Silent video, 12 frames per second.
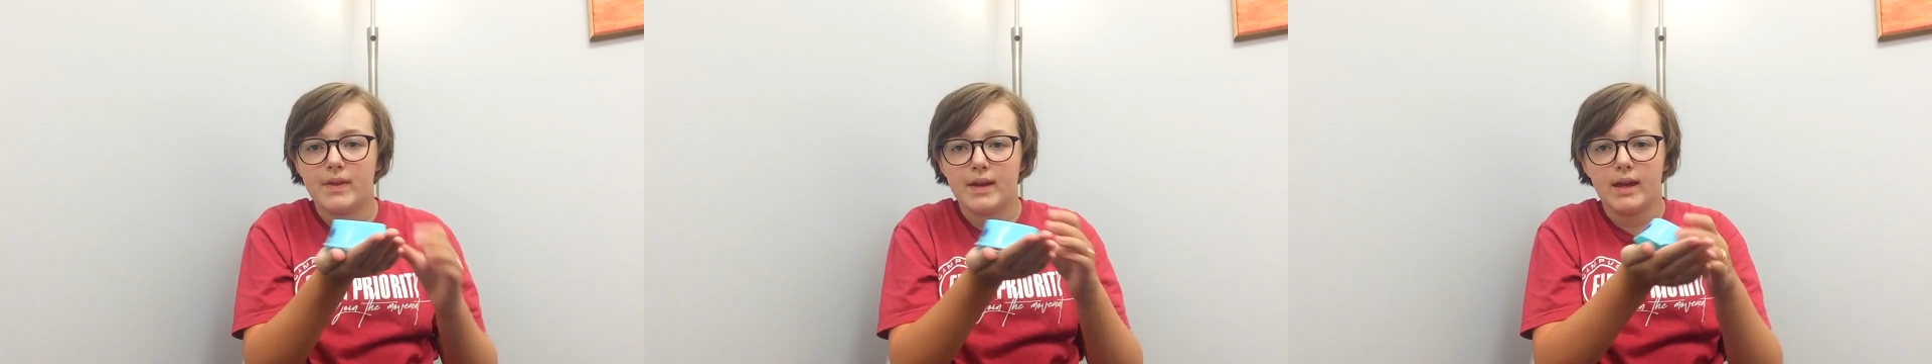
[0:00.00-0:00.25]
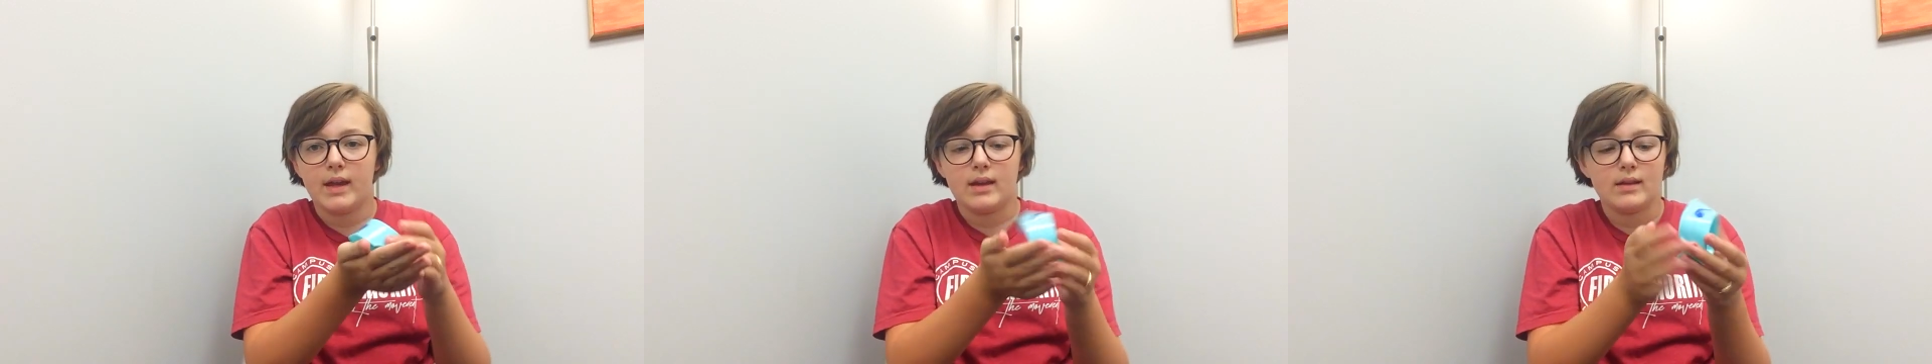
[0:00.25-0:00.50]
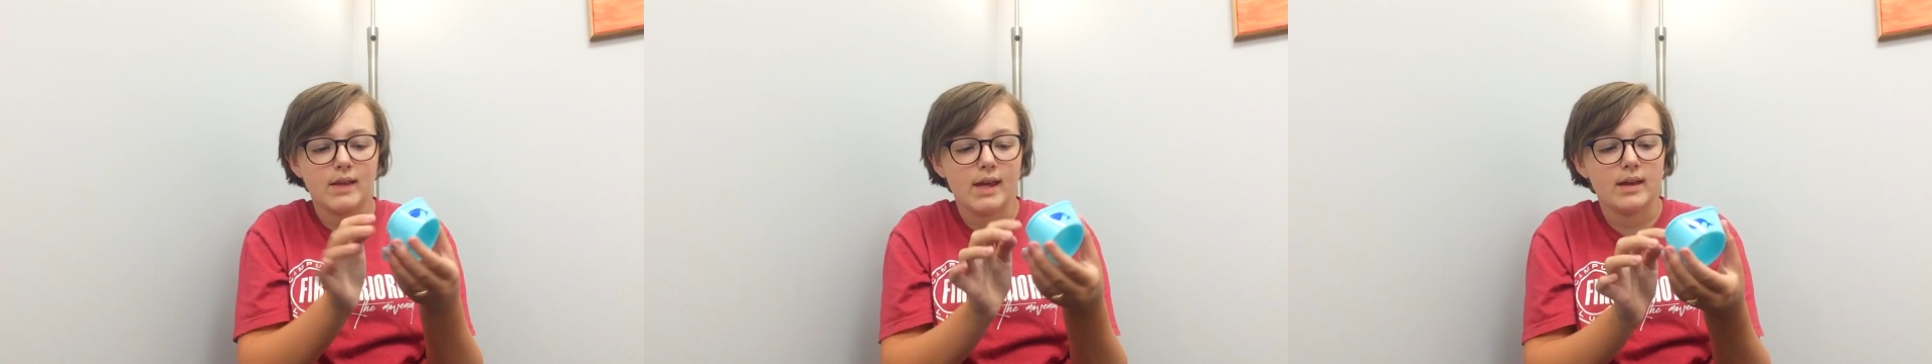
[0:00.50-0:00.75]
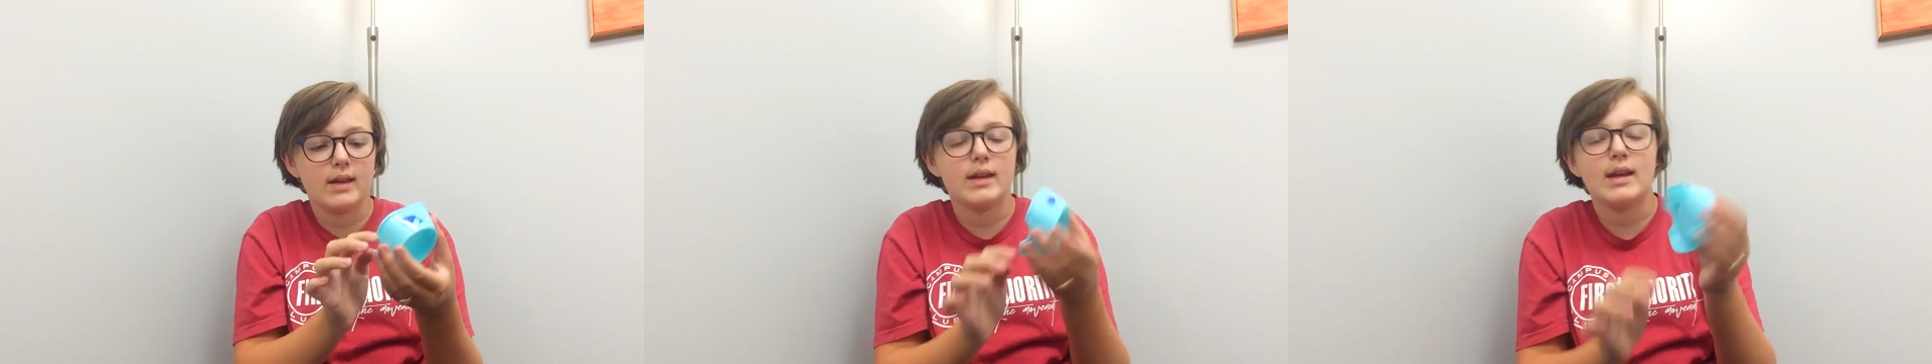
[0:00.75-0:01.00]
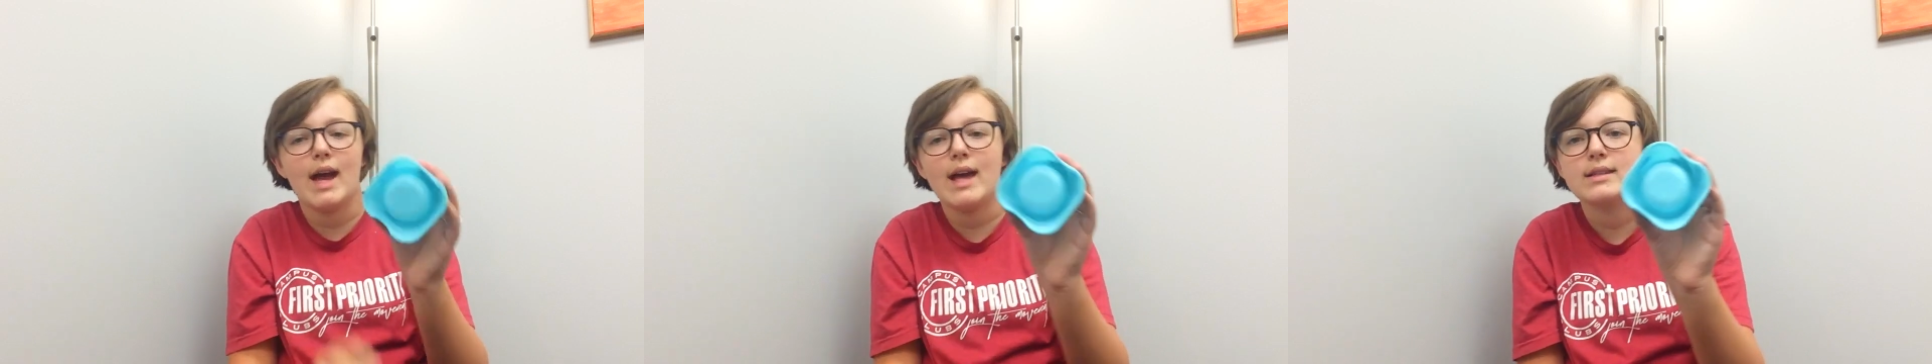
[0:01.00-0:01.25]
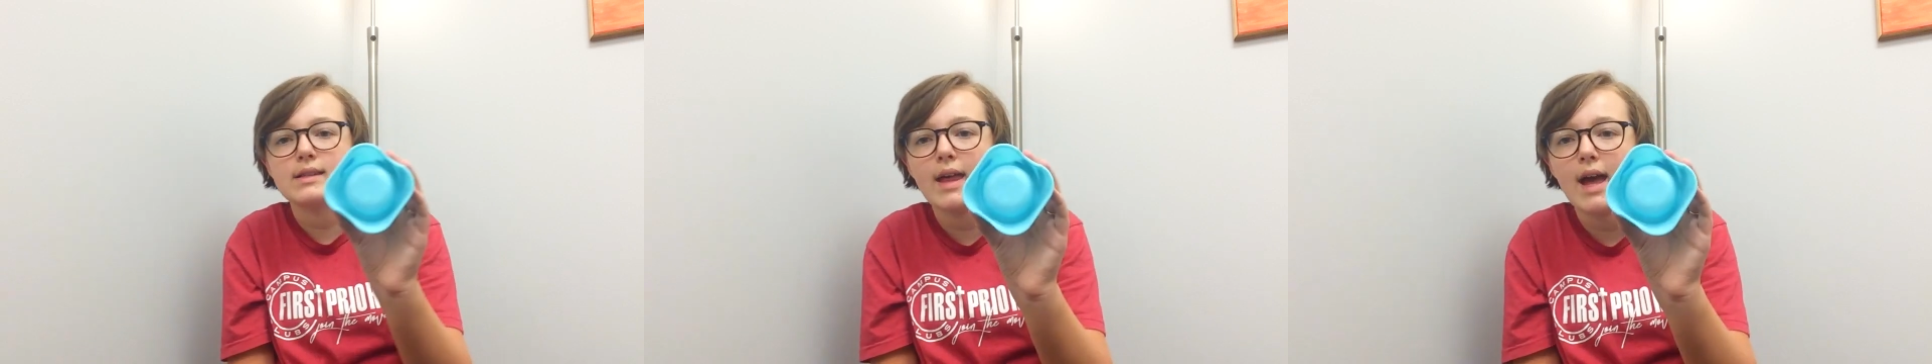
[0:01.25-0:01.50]
thing, like it
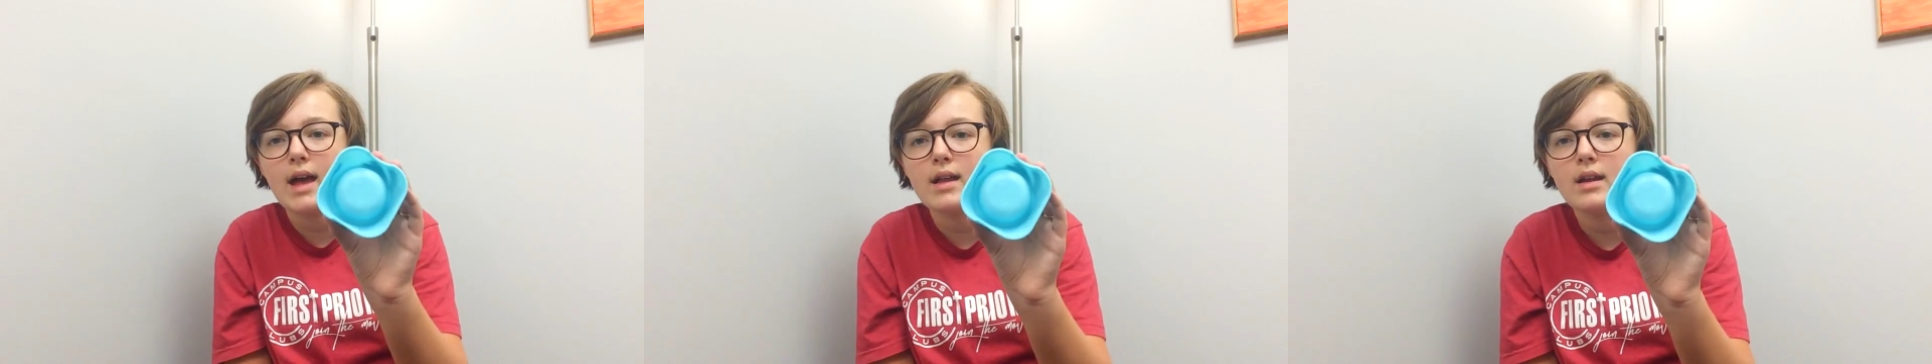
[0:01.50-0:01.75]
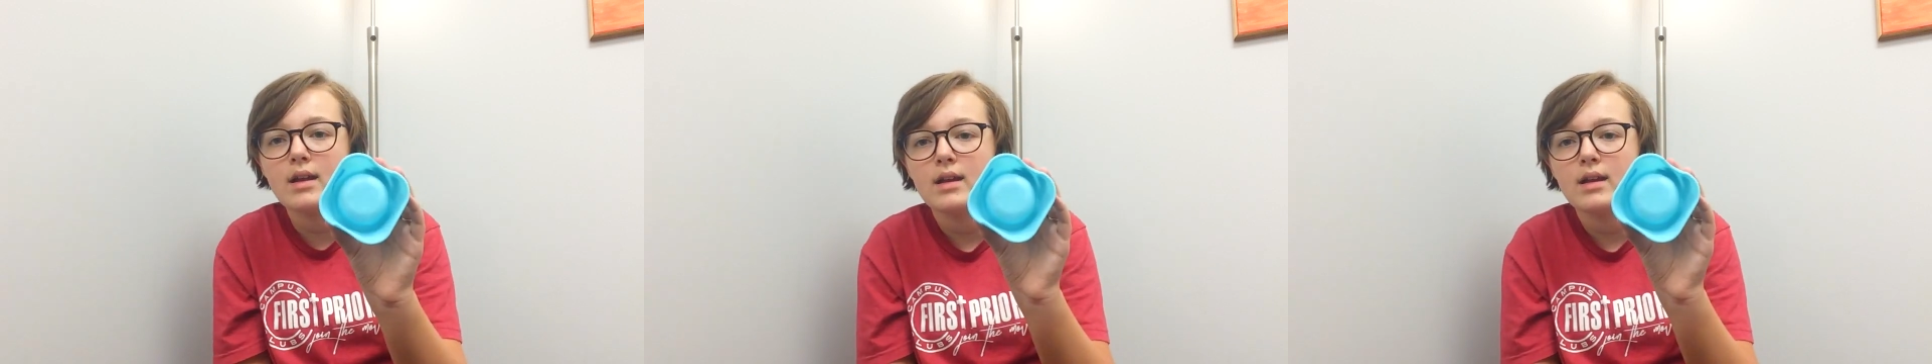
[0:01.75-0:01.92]
has that